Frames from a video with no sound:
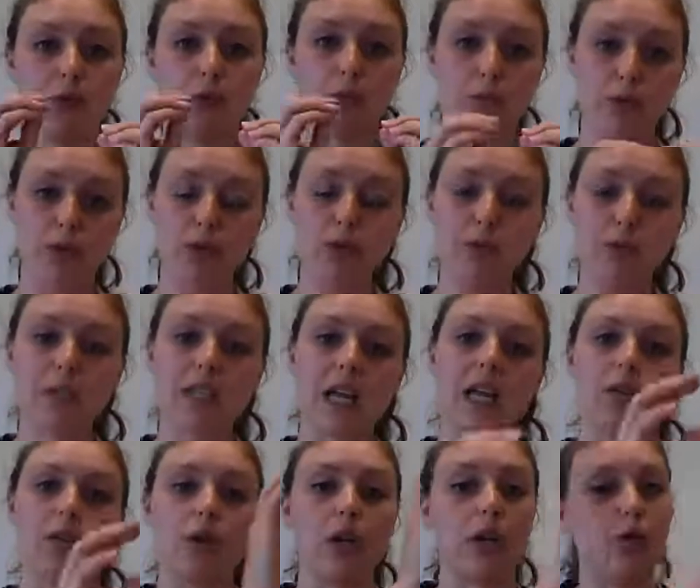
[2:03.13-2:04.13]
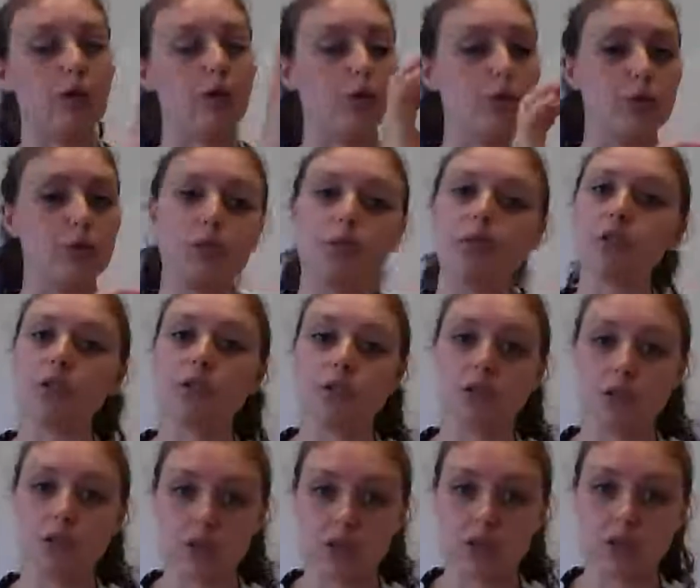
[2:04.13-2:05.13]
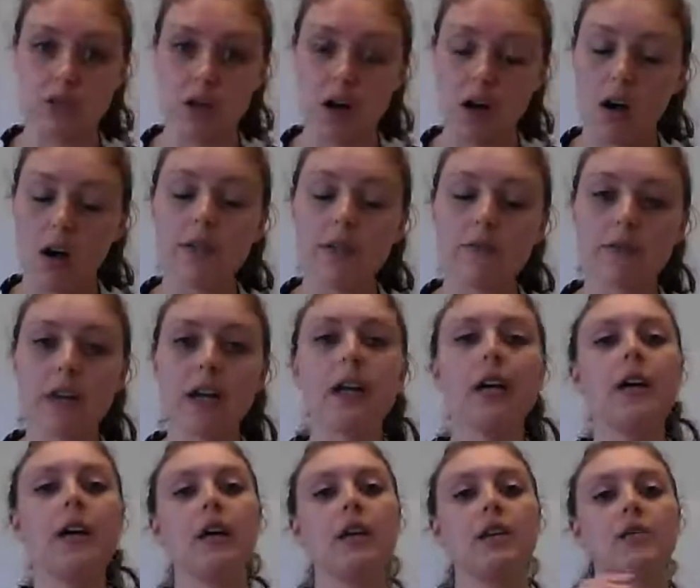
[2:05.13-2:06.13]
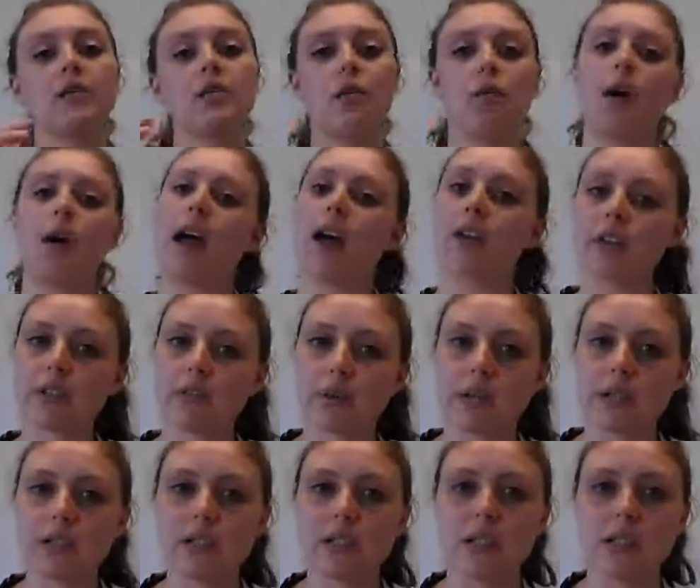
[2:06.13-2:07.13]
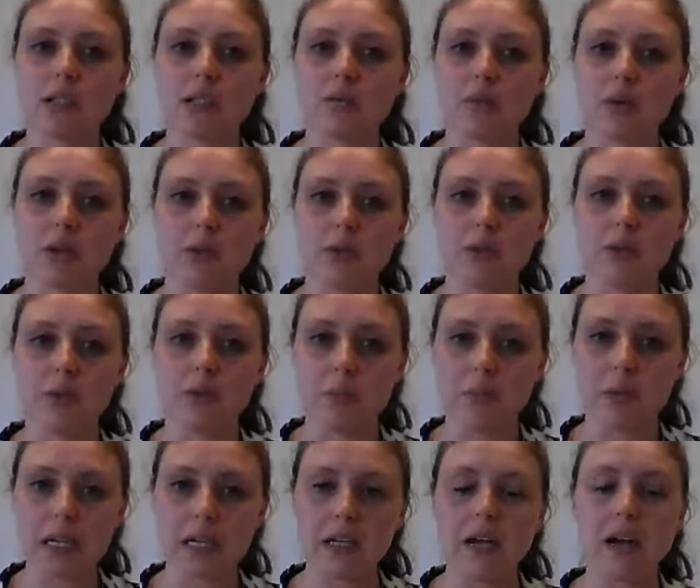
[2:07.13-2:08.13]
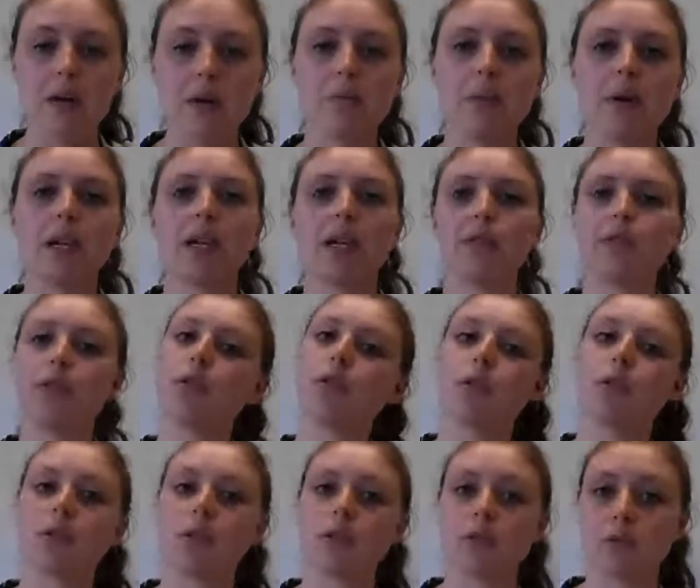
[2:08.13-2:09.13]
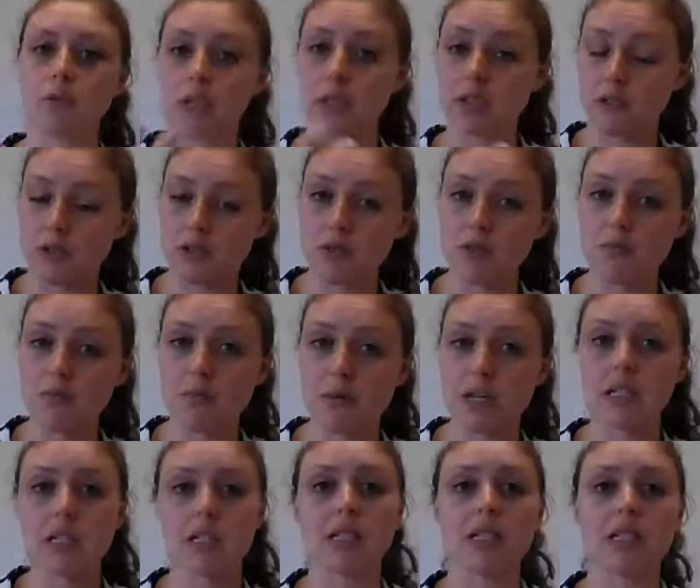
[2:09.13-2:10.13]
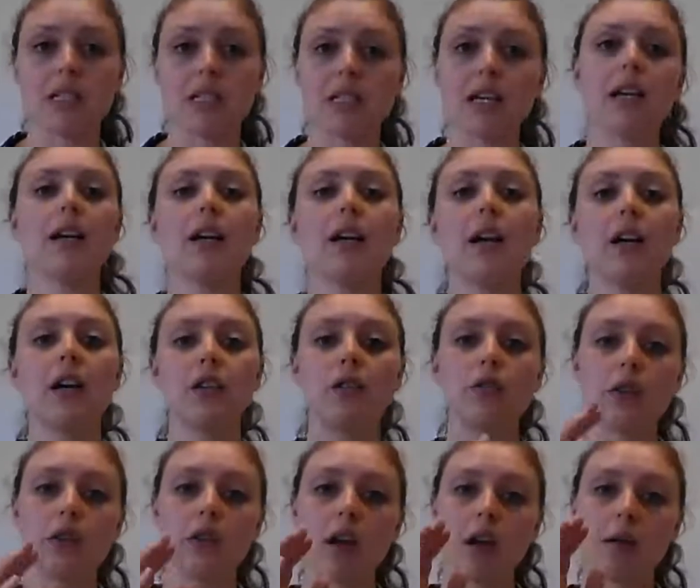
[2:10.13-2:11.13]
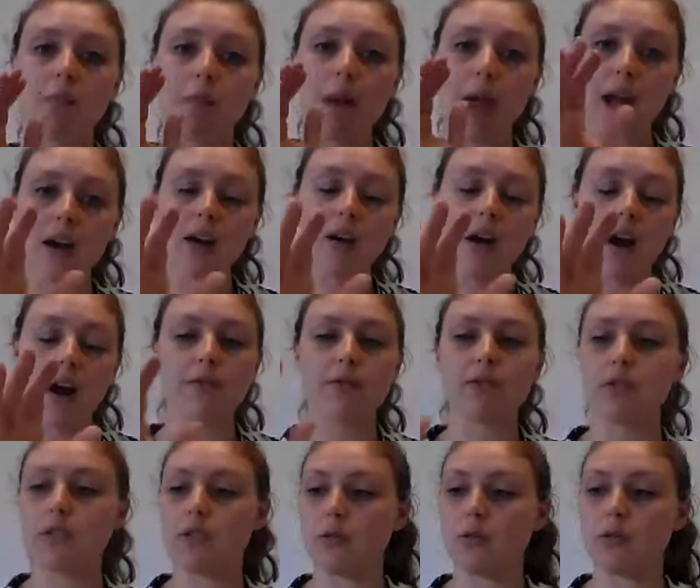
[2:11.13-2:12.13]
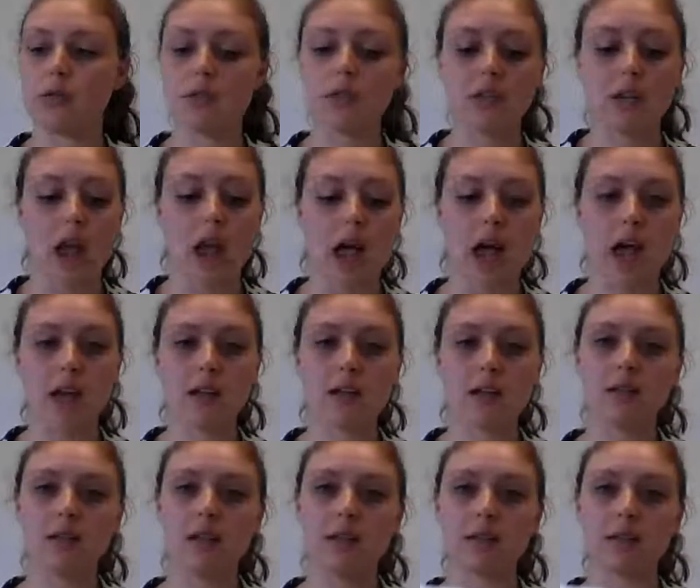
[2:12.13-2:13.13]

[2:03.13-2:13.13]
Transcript: groups and you can group your students off. So haven't quite seen this with Google Meet yet, but if you were doing a Zoom Meet instead, you could pair off students and